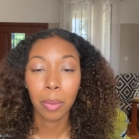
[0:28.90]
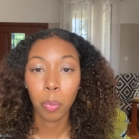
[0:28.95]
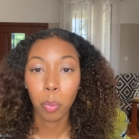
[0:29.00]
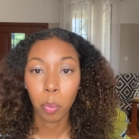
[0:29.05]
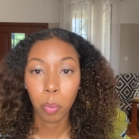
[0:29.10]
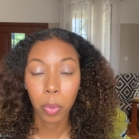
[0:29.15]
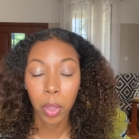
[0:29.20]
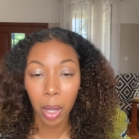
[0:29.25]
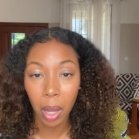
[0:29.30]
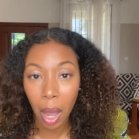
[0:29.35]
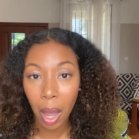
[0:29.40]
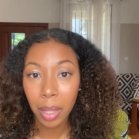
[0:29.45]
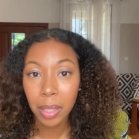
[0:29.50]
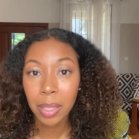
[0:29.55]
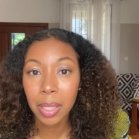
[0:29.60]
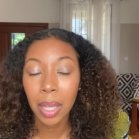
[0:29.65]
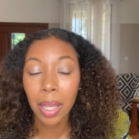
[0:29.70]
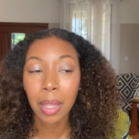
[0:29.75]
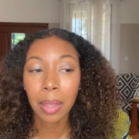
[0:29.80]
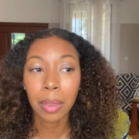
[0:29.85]
The
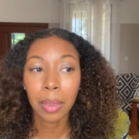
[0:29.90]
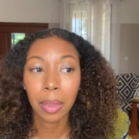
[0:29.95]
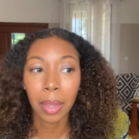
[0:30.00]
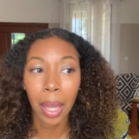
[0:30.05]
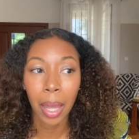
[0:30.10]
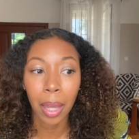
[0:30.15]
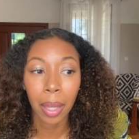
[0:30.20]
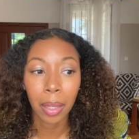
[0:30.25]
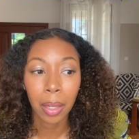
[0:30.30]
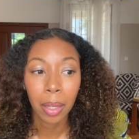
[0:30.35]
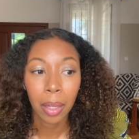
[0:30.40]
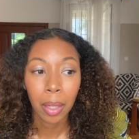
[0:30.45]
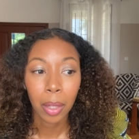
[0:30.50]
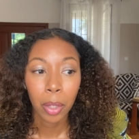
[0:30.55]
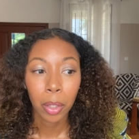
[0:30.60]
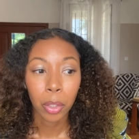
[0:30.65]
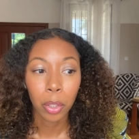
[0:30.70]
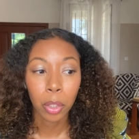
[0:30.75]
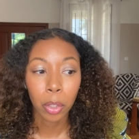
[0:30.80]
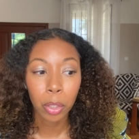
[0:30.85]
content that
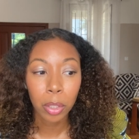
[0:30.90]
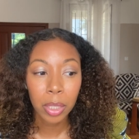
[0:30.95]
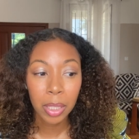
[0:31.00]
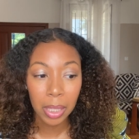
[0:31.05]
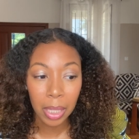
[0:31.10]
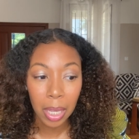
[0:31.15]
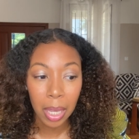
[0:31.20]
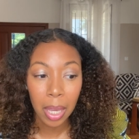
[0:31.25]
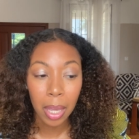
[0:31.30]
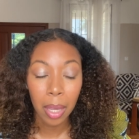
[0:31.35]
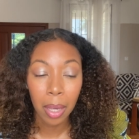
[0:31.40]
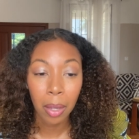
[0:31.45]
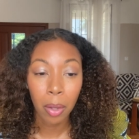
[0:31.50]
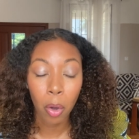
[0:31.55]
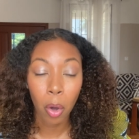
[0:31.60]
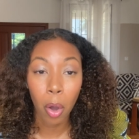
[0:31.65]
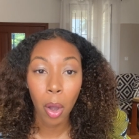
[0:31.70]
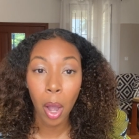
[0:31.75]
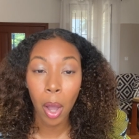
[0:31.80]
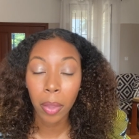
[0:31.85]
you're seeing
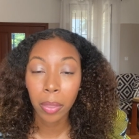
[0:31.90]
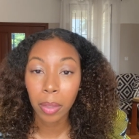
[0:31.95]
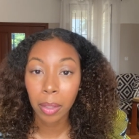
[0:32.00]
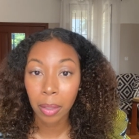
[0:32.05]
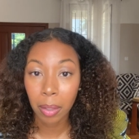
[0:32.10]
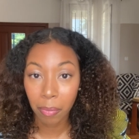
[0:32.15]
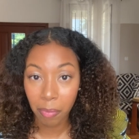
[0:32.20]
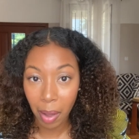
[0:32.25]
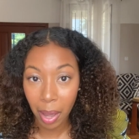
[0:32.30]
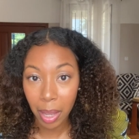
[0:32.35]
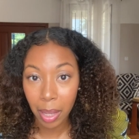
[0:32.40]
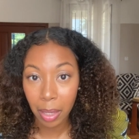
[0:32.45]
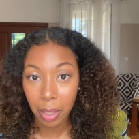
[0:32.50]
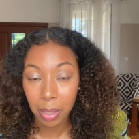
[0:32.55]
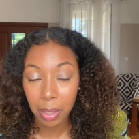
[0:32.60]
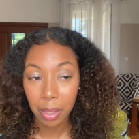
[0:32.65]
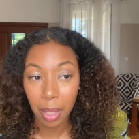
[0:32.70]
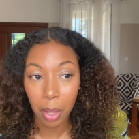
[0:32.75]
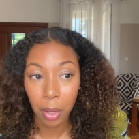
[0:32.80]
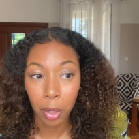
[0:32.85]
on the
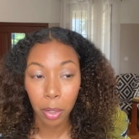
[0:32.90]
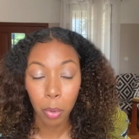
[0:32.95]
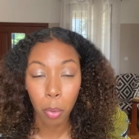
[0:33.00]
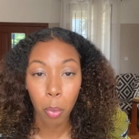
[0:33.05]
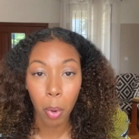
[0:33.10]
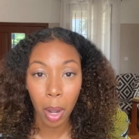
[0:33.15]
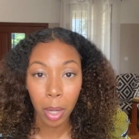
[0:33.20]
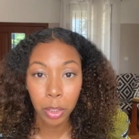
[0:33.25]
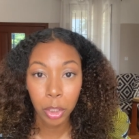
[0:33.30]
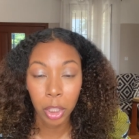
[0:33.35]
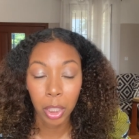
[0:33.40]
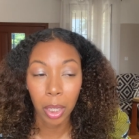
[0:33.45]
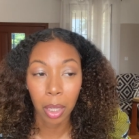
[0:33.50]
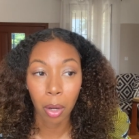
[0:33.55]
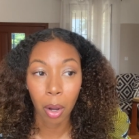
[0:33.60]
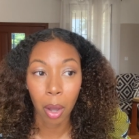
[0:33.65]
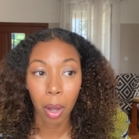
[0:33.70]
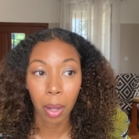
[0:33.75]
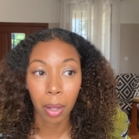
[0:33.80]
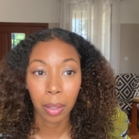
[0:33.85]
device that you're watching it
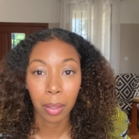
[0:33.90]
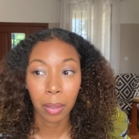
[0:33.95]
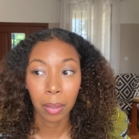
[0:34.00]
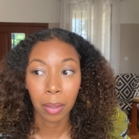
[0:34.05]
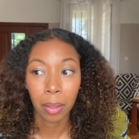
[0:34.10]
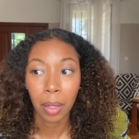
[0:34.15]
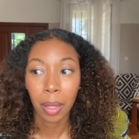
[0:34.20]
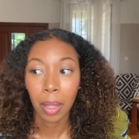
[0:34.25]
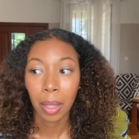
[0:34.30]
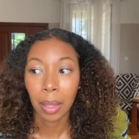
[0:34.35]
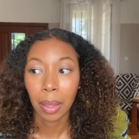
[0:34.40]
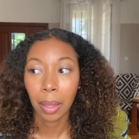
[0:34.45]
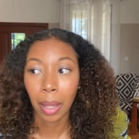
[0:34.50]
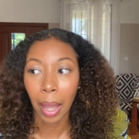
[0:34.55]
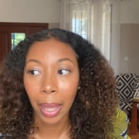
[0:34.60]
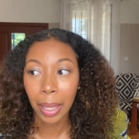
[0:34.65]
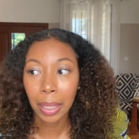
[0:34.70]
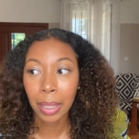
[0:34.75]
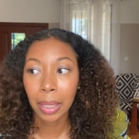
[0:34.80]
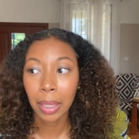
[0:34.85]
on
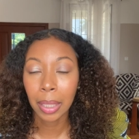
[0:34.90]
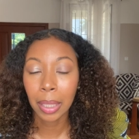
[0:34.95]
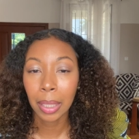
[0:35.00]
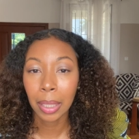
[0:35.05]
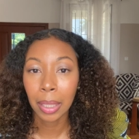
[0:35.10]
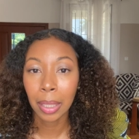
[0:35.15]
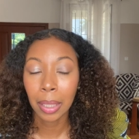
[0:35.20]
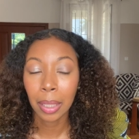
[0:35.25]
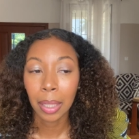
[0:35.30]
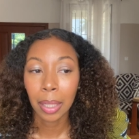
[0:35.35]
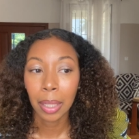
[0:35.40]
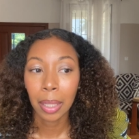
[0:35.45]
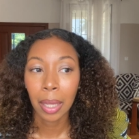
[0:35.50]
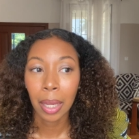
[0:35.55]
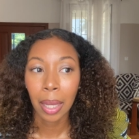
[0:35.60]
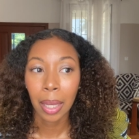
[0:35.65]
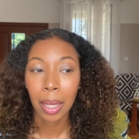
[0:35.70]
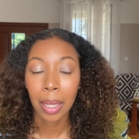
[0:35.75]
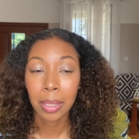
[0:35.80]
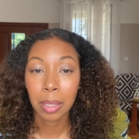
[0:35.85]
likely
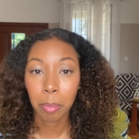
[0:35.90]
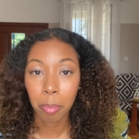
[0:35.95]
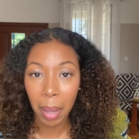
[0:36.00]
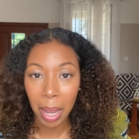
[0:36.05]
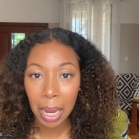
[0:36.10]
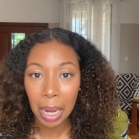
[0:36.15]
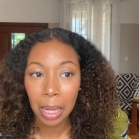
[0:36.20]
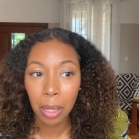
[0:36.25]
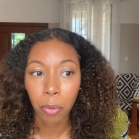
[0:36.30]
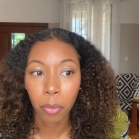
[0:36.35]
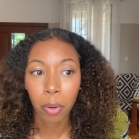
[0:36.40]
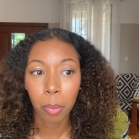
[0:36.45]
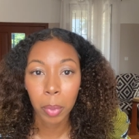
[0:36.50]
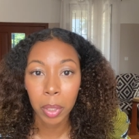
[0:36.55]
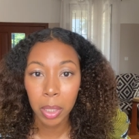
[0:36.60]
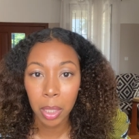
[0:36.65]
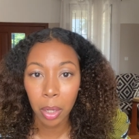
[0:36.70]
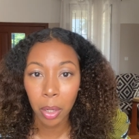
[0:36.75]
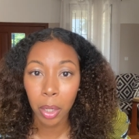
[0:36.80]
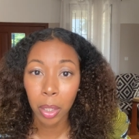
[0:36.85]
is made from
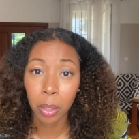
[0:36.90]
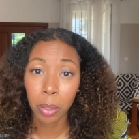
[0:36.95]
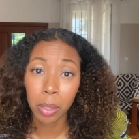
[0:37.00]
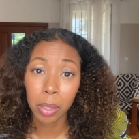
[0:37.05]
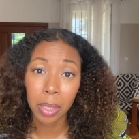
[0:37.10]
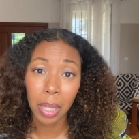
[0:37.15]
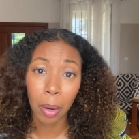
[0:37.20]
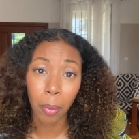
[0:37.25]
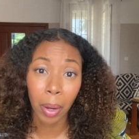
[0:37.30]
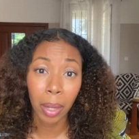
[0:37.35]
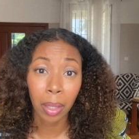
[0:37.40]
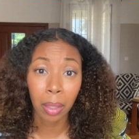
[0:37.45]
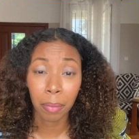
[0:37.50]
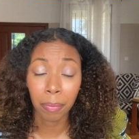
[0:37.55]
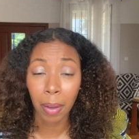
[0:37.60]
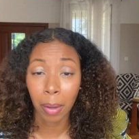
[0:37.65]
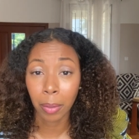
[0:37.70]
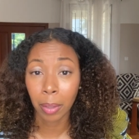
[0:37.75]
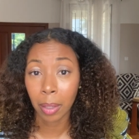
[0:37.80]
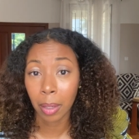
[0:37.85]
materials directly
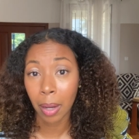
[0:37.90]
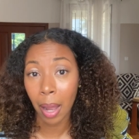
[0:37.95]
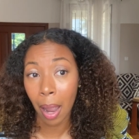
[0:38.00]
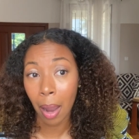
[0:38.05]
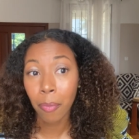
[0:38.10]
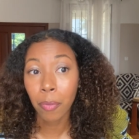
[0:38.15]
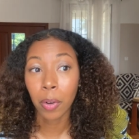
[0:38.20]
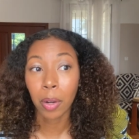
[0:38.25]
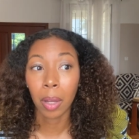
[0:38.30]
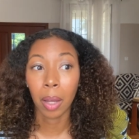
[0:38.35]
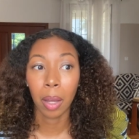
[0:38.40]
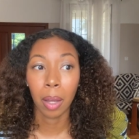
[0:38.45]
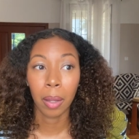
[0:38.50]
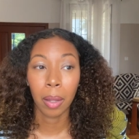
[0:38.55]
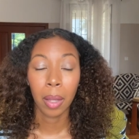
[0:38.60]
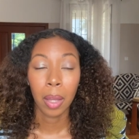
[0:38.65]
founded in Africa.